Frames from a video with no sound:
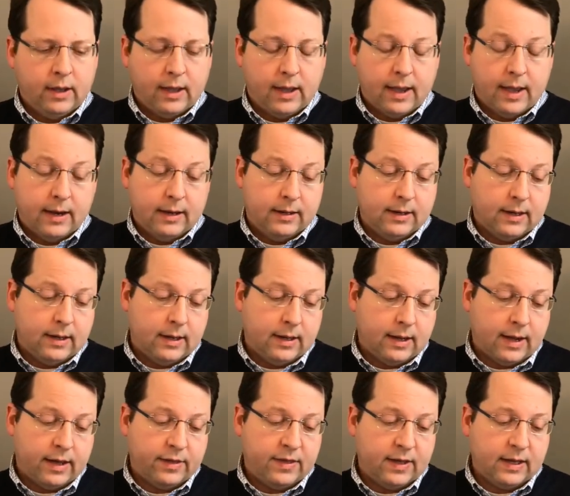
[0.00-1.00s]
And
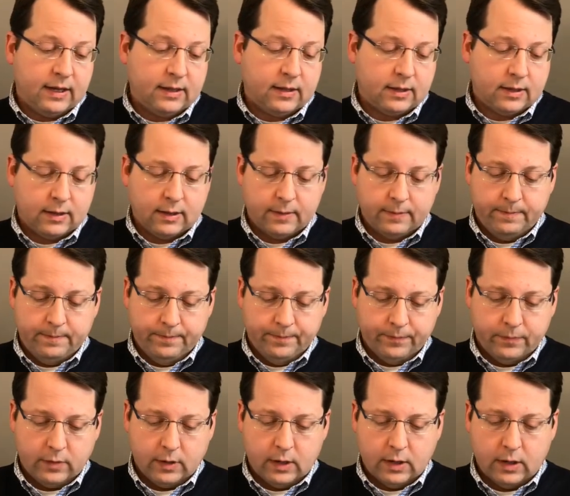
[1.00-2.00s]
uh, I think it's a,
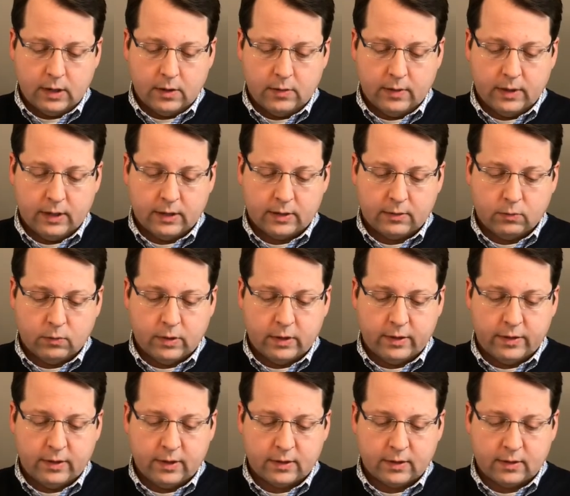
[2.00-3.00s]
you know, it's one
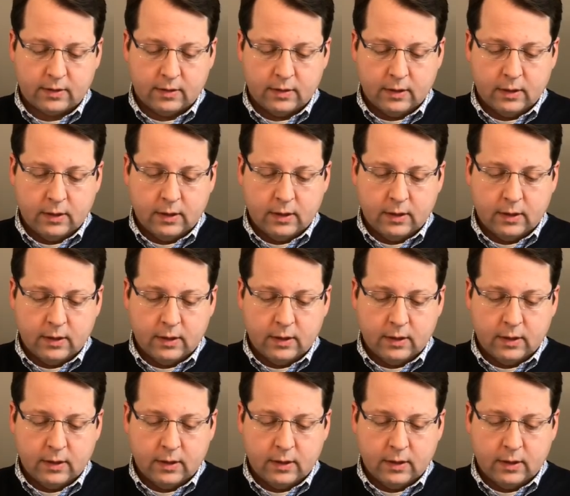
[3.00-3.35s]
of these